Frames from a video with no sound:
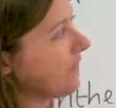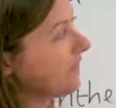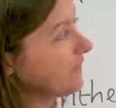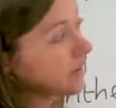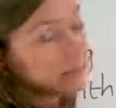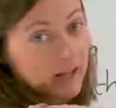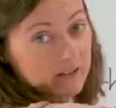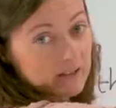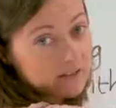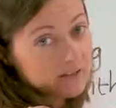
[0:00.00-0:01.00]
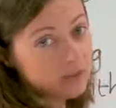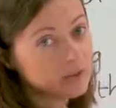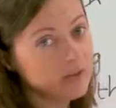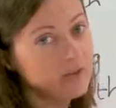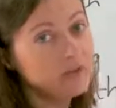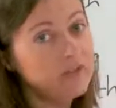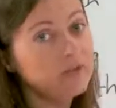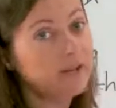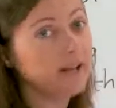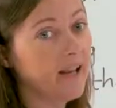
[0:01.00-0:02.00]
a
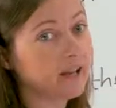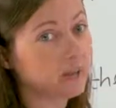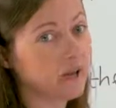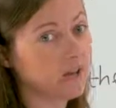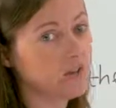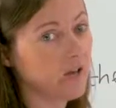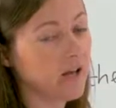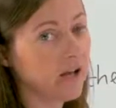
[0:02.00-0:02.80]
different language.